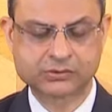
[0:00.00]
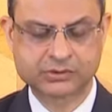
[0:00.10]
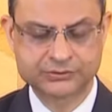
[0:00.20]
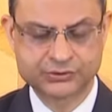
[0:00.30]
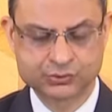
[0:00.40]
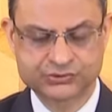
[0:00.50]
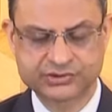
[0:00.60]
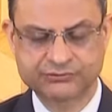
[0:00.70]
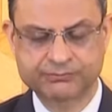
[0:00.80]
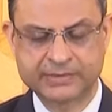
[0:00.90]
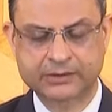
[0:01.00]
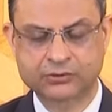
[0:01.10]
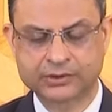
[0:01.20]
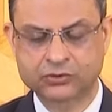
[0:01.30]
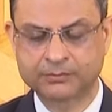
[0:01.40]
conducive
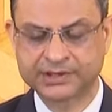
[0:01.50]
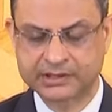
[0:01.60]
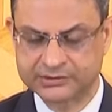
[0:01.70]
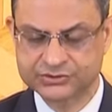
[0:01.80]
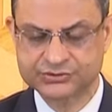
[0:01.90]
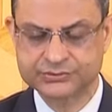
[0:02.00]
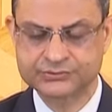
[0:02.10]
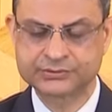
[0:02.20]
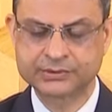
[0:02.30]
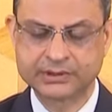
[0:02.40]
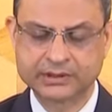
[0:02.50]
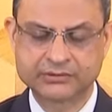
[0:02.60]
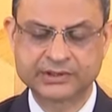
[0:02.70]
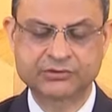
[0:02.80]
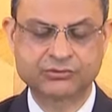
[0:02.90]
macroeconomic conditions
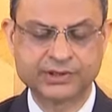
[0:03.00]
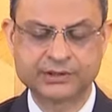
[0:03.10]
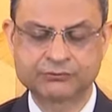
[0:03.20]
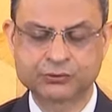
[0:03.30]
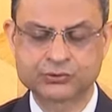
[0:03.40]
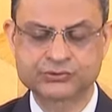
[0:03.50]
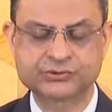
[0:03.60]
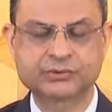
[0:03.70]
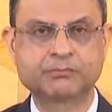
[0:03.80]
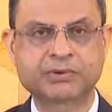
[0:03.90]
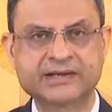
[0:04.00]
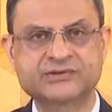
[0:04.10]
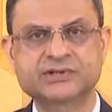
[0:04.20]
that reinforce price